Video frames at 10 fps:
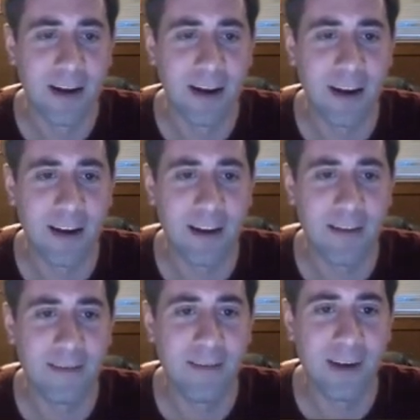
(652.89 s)

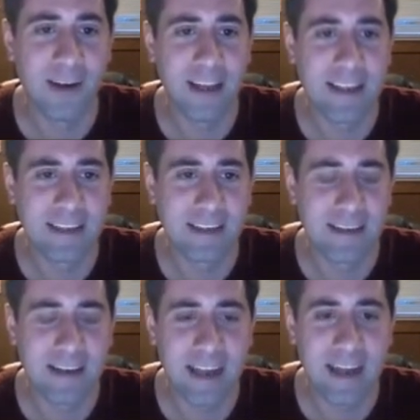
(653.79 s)

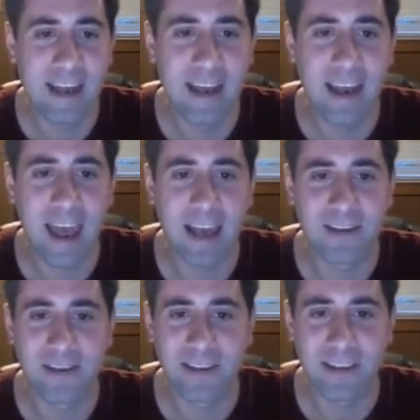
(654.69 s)
Nautilus getting
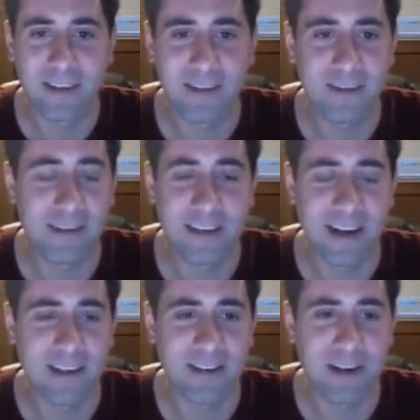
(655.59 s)
extra, just
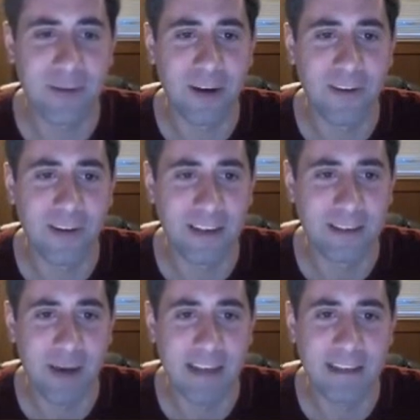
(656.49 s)
got a straight buff here on
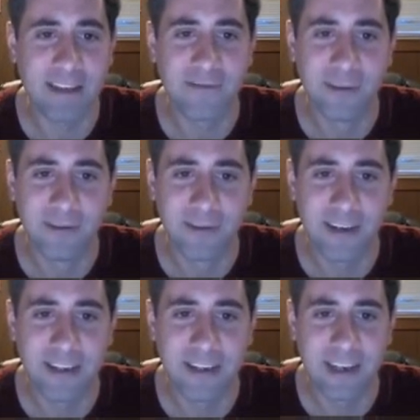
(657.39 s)
his passive. Root
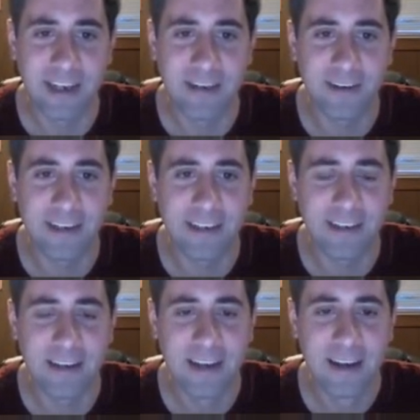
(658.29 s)
duration
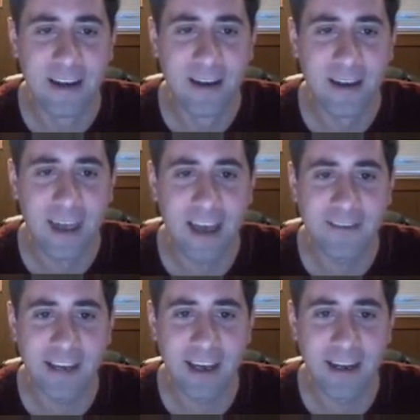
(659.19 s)
increased.
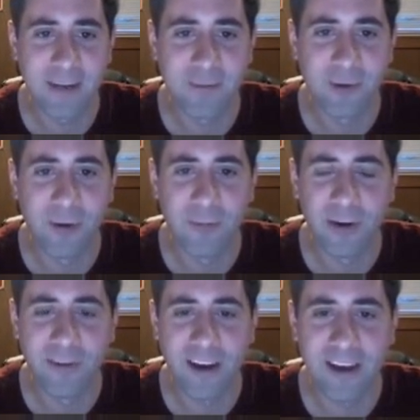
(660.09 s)
Half second up to
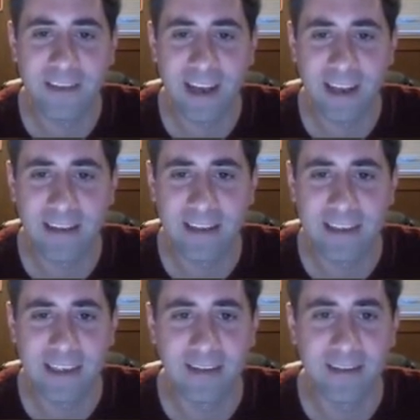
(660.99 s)
1.5 seconds as he